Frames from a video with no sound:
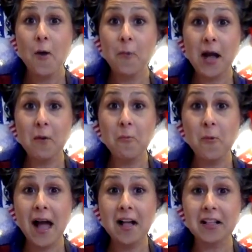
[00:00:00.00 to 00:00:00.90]
Well,
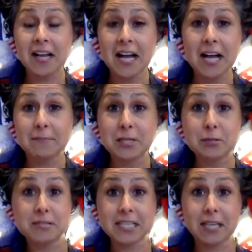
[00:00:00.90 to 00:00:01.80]
welcome
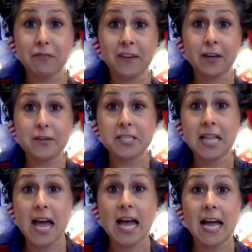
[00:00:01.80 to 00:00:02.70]
to Sticky Fingers
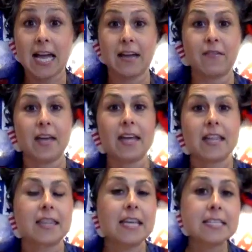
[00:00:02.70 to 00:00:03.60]
Live.
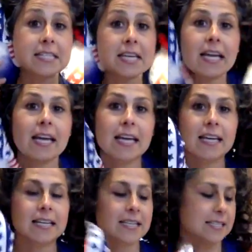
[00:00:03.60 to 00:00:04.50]
This
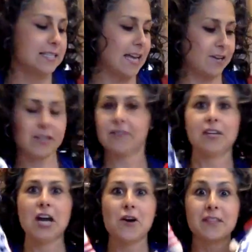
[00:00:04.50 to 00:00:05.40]
is, I don't even
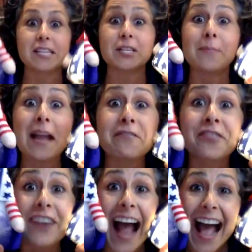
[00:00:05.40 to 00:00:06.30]
know. These are my
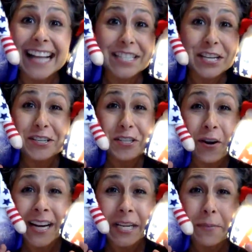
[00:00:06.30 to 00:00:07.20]
friends. They're
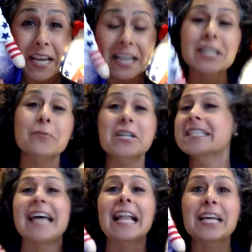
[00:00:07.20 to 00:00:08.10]
joining me because we're
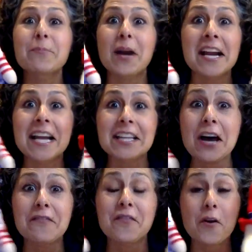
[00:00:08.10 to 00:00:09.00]
celebrating
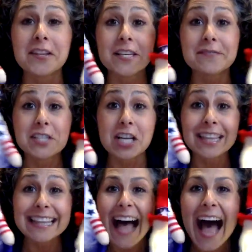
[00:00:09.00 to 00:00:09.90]
the 4th of
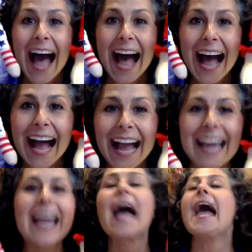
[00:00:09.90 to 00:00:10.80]

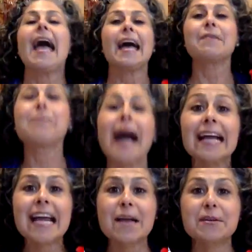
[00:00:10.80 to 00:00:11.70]
July. And my
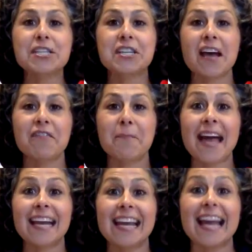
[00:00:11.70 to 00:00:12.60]
name is Chef
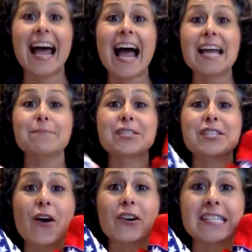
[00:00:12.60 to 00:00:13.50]
Penny, and I am
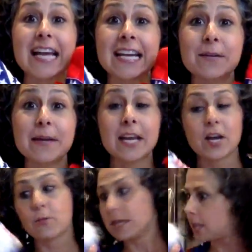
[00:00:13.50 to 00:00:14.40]
so excited to be
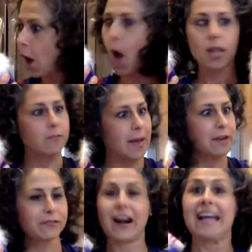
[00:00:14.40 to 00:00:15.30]
here with all of
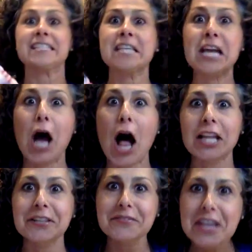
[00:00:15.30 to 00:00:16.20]
my friends and
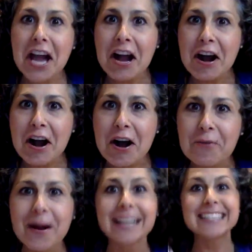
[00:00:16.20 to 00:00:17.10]
all of
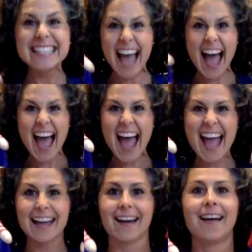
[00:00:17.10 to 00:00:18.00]
you.
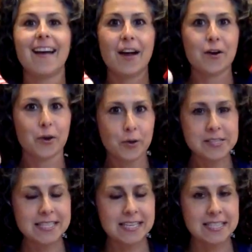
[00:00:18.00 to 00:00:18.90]
Yay! Who
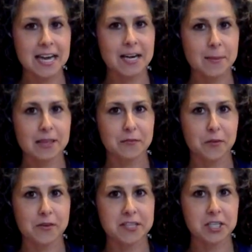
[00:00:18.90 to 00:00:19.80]
is excited about the
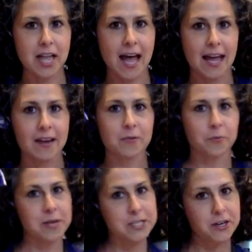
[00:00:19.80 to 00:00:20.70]
4th of July?
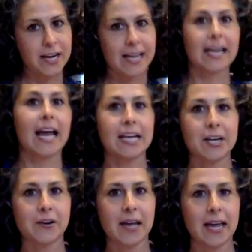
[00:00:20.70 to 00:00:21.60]
Raise your hand. I
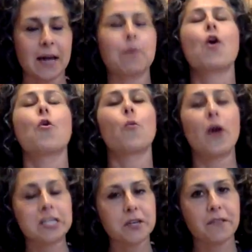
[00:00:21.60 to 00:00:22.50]
know I am.
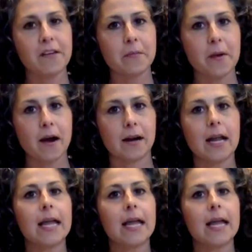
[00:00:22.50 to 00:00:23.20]
What's your favorite part?